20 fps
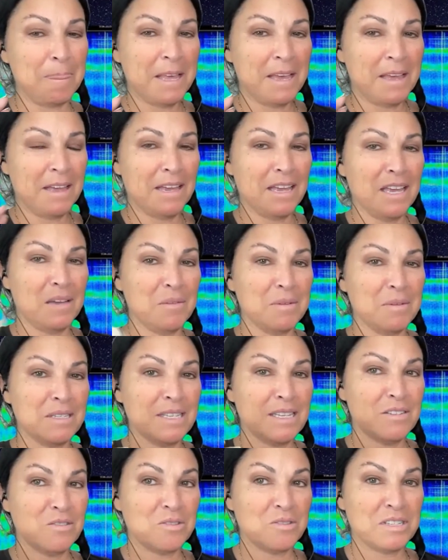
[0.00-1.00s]
it was
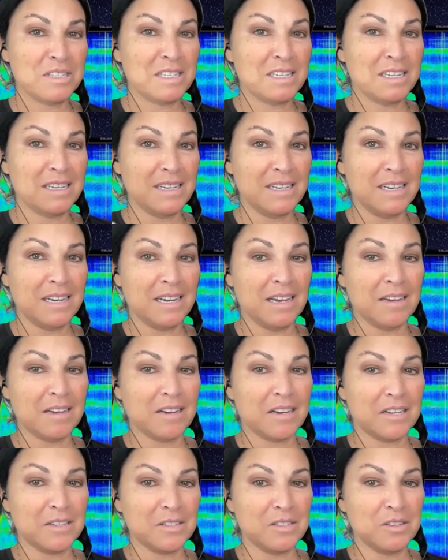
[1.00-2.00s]
interesting
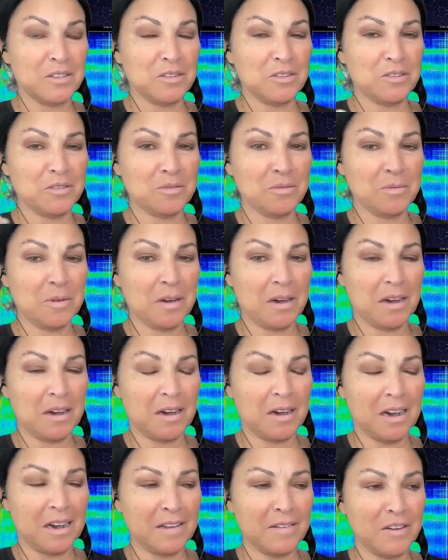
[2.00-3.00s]
because
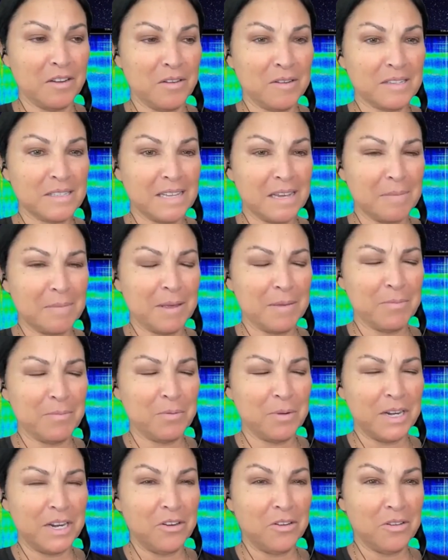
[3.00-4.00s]
I noticed like people
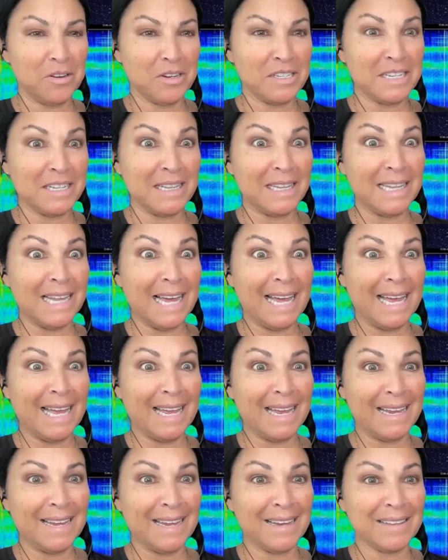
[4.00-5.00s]
would hear a
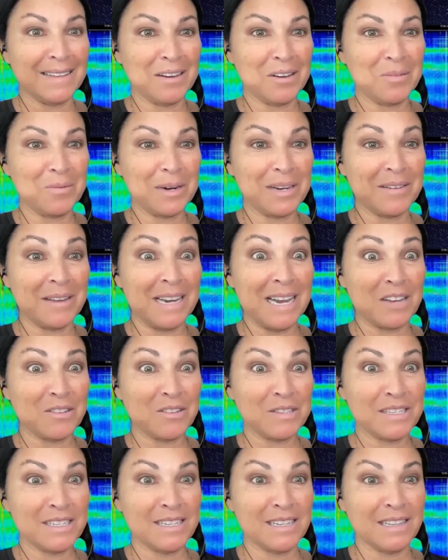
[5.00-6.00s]
delay. We
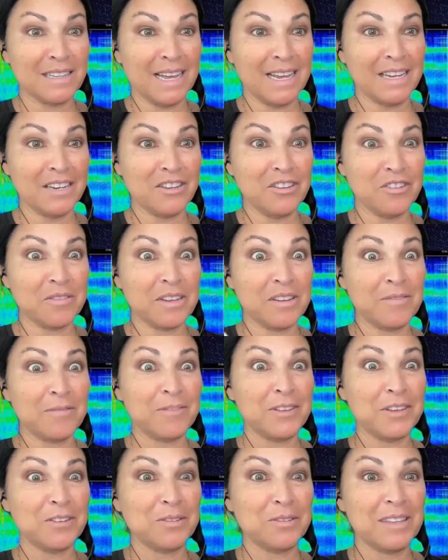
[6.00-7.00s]
announce a delay, and you can
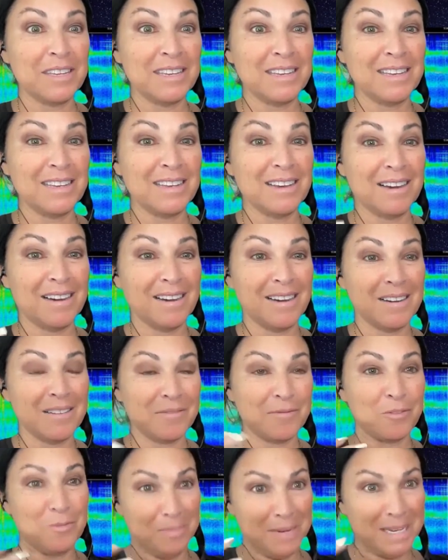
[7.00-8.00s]
feel
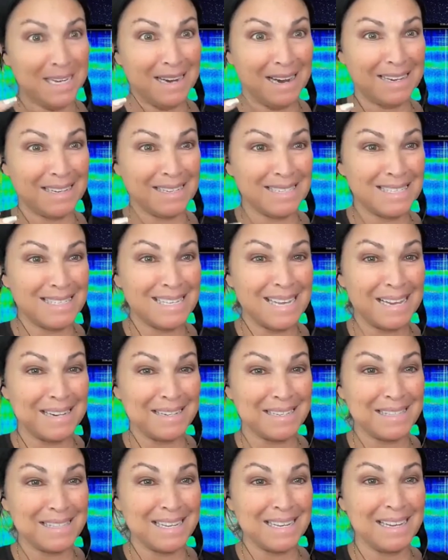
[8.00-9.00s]
for me, I can
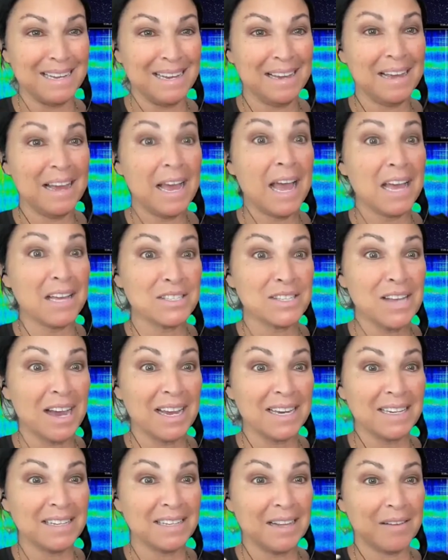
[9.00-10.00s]
sense the
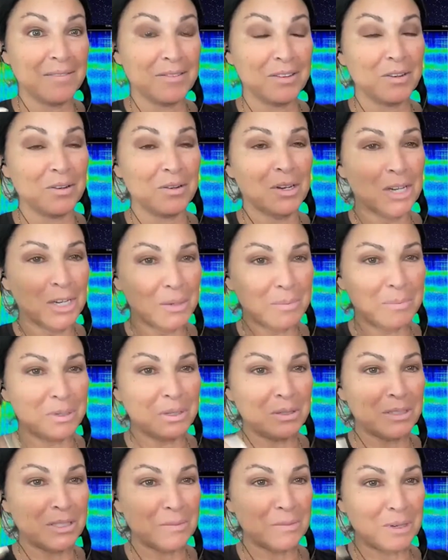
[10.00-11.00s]
anxiety level,
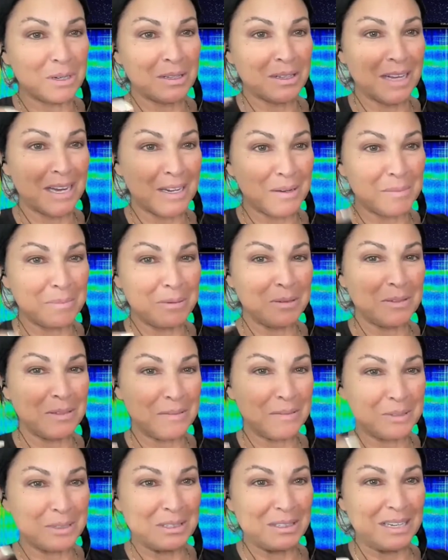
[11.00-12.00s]
pull in more light, pull in
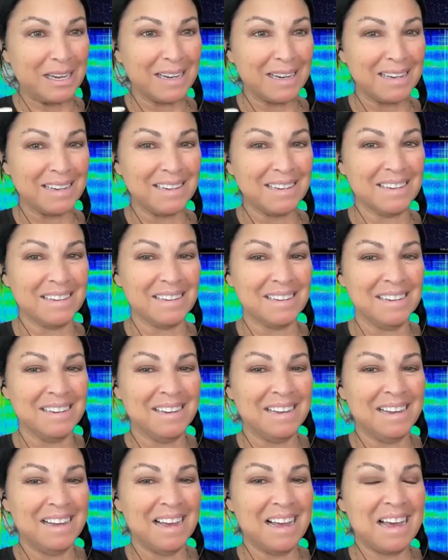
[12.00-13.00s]
more light.
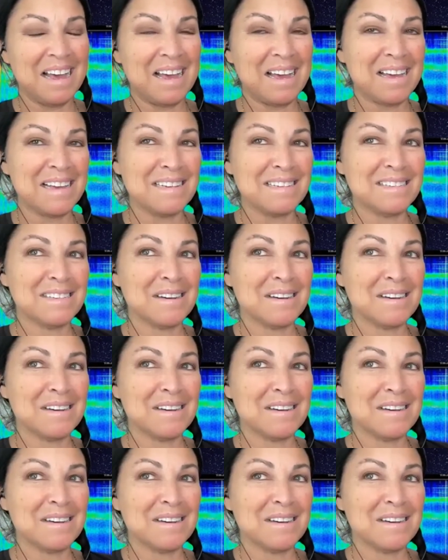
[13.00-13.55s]
And